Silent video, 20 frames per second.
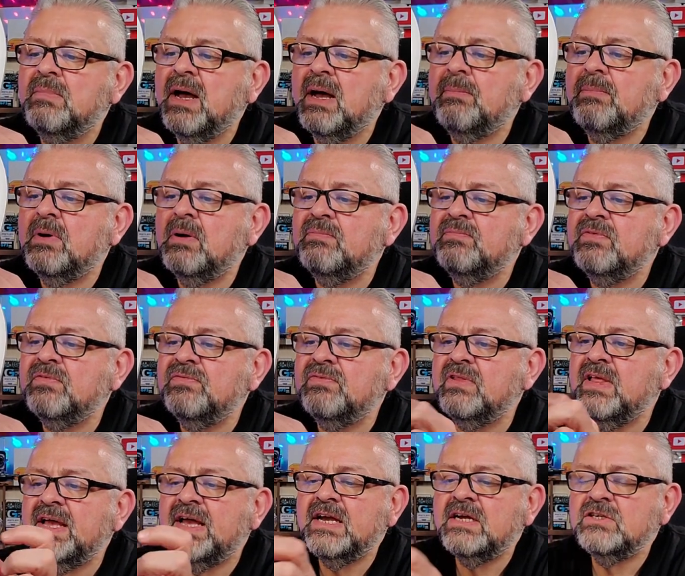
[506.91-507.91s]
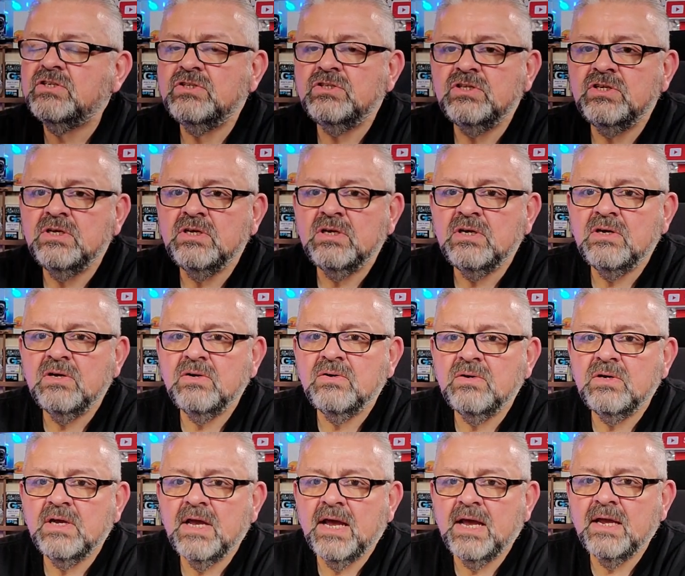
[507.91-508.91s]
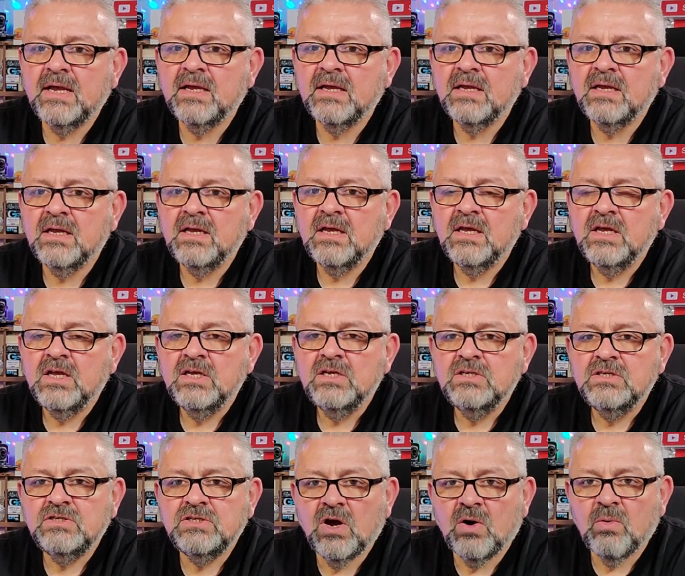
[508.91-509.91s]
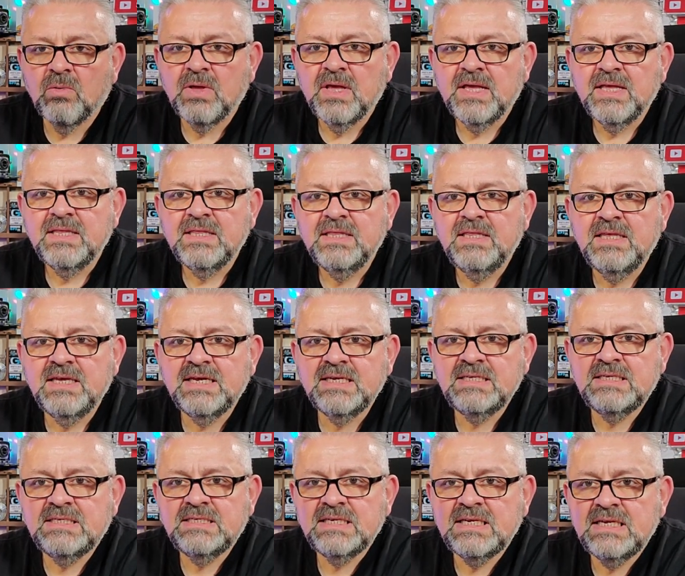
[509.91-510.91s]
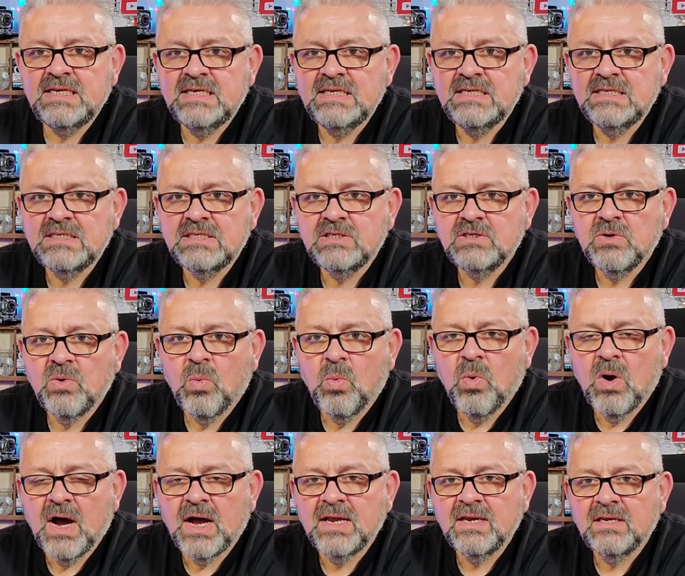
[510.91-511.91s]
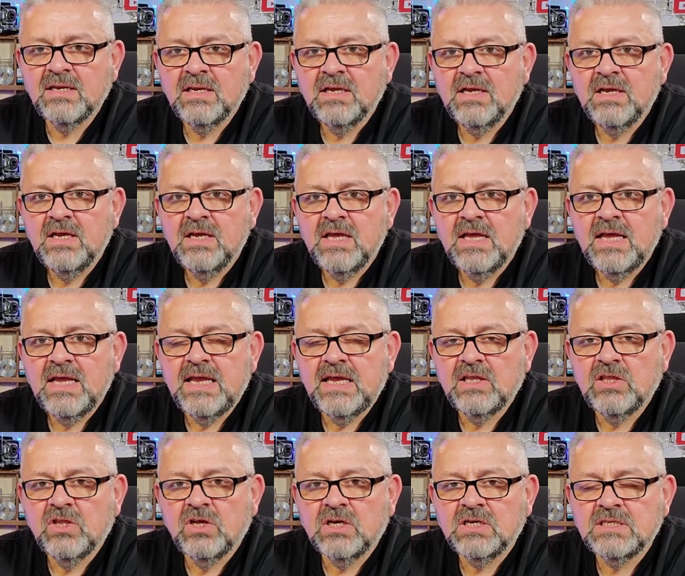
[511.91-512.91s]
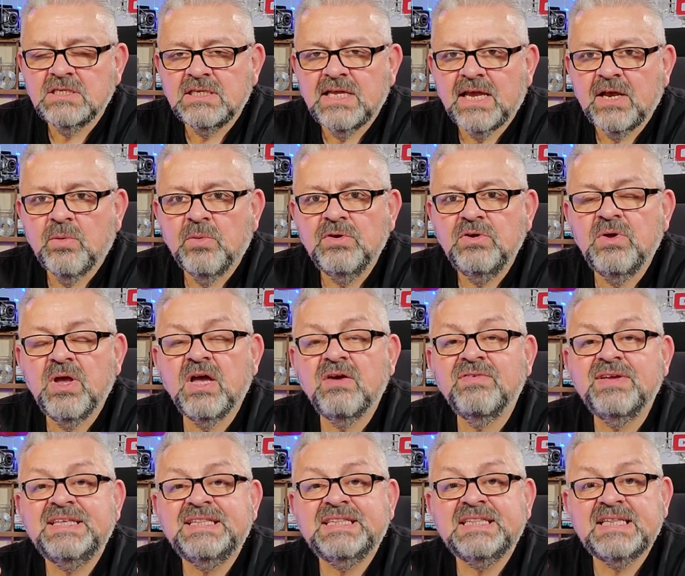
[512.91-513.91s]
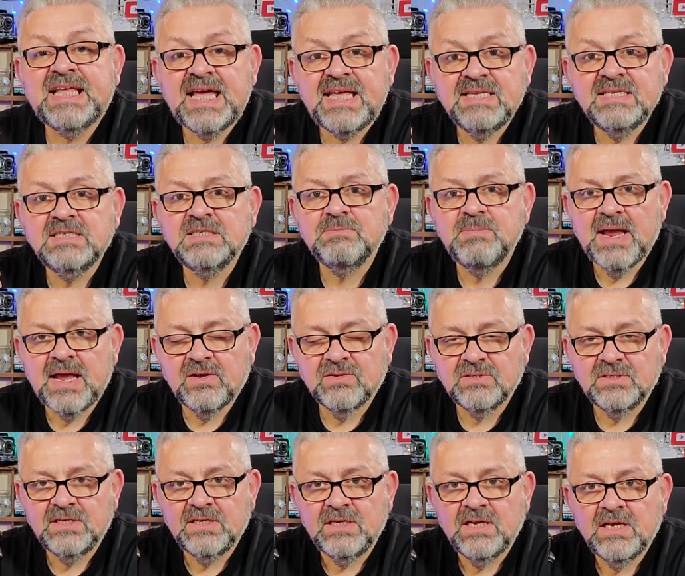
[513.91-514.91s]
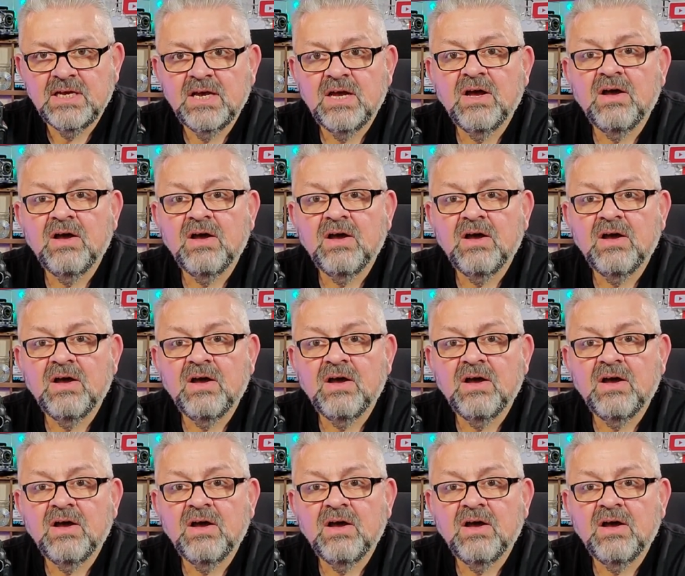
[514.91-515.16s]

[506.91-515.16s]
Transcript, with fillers: Pop up the flash. Okay. So this is what it looks like when you have a lens-mounted